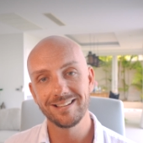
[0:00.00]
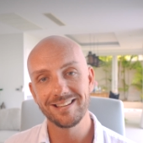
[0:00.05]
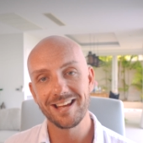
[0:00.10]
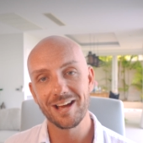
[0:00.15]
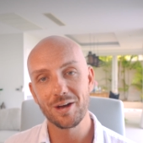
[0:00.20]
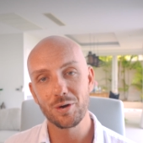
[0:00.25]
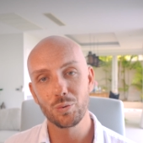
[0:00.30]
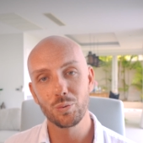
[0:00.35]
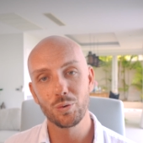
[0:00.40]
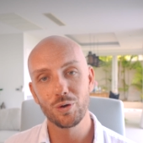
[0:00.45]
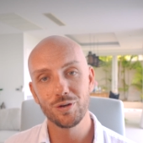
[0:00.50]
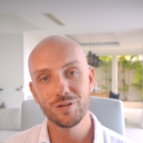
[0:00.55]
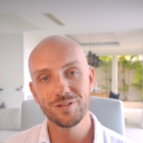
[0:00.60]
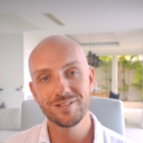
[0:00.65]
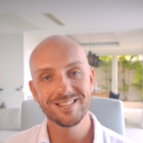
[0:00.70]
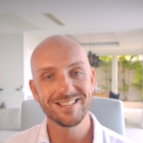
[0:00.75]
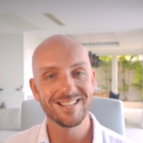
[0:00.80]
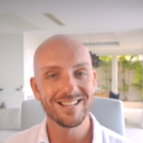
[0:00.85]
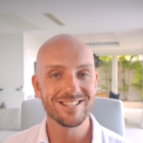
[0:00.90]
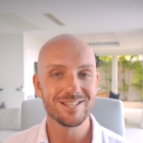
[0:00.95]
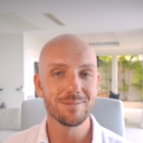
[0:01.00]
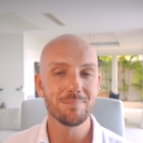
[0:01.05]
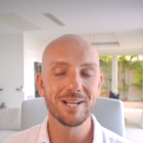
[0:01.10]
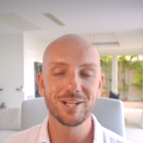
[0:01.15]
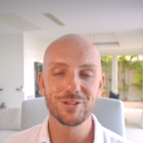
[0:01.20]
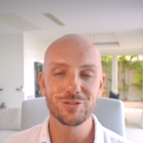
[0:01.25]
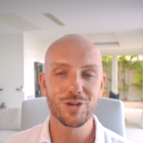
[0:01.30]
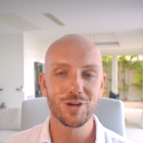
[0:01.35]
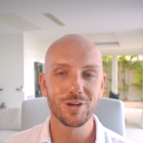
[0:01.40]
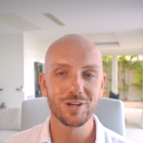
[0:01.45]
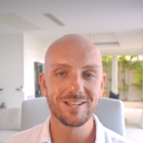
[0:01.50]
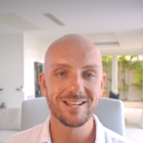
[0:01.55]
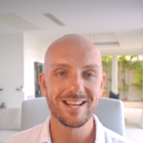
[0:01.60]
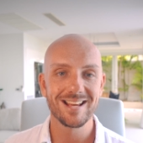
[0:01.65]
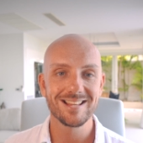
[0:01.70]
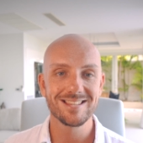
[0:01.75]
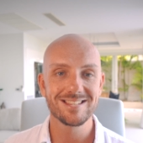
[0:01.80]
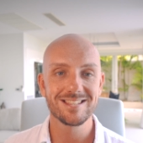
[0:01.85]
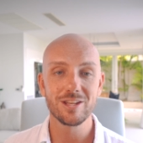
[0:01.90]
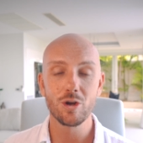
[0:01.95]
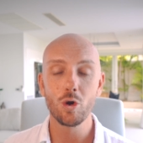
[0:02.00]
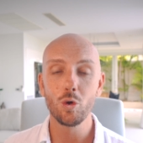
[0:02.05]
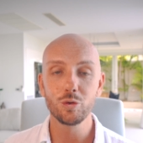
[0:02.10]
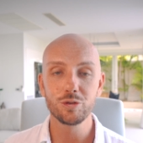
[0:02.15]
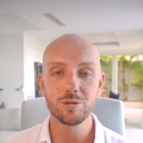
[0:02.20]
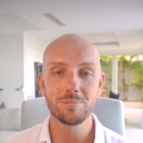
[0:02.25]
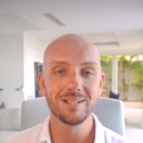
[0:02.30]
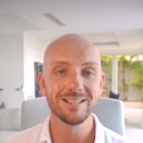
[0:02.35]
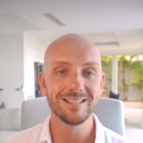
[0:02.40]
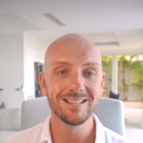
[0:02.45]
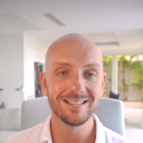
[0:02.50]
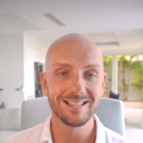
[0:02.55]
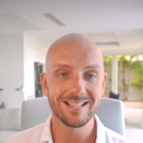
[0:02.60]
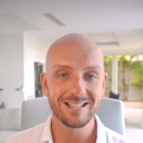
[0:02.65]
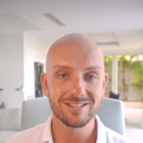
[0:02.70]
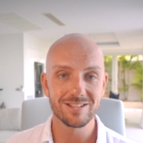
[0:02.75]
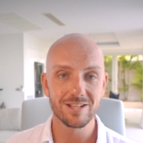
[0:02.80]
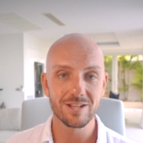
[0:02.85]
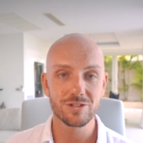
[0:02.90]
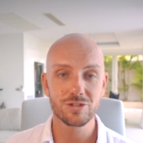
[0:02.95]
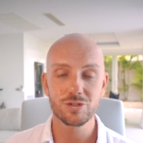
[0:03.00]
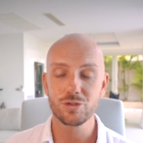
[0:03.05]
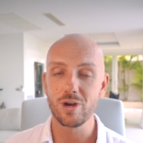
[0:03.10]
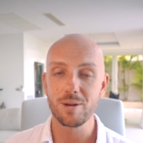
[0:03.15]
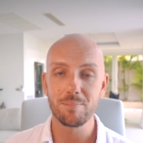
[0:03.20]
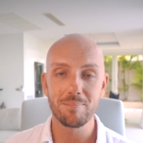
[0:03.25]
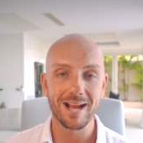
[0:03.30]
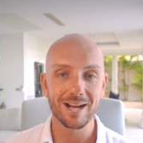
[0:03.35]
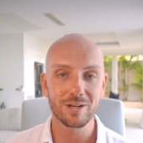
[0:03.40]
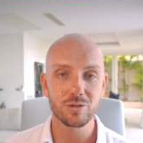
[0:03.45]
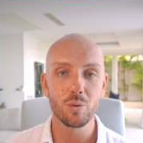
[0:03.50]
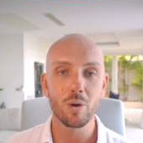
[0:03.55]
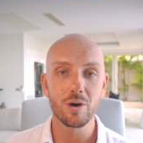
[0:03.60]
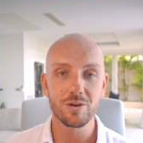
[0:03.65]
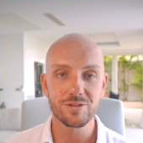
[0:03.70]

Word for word: in the outer world is a big song and dance that ultimately leads us straight back to